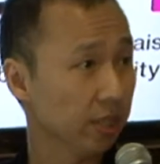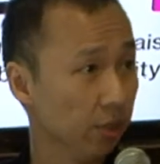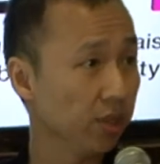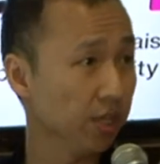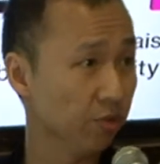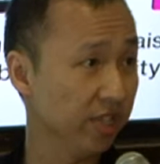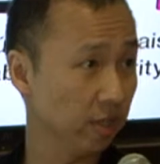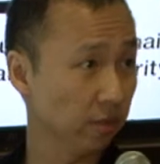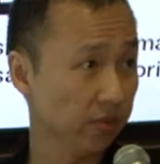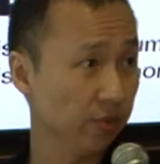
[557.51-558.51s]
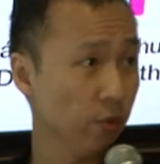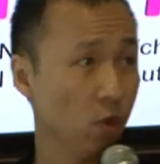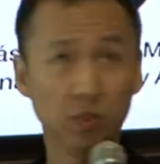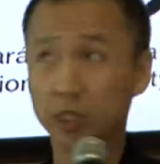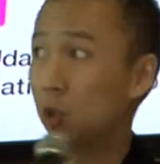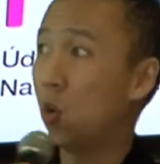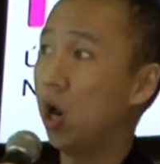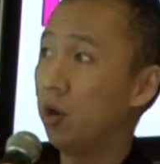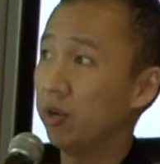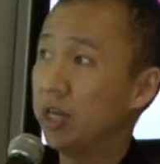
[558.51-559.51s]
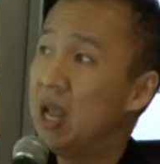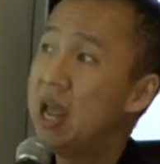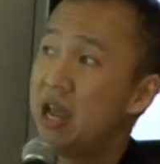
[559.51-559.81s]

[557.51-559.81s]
to look at the results of the formal inquiry.